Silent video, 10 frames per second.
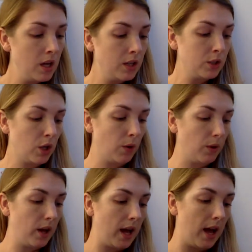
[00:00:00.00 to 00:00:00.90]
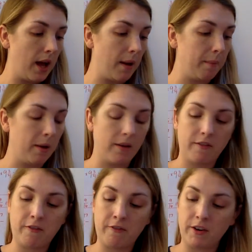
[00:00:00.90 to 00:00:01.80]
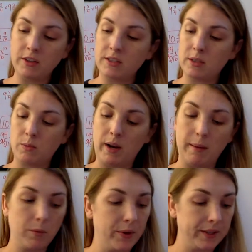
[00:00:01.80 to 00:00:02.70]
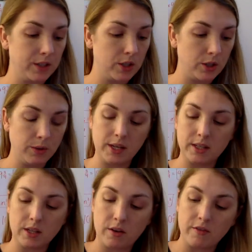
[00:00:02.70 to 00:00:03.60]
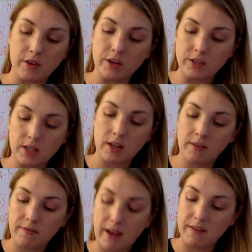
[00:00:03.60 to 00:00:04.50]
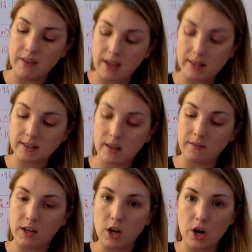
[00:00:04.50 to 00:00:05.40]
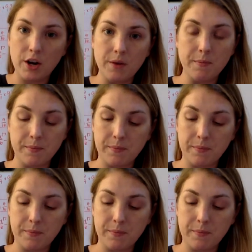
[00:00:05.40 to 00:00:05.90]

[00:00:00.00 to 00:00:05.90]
So first what I'm going to do is convert 5/8 of a yard,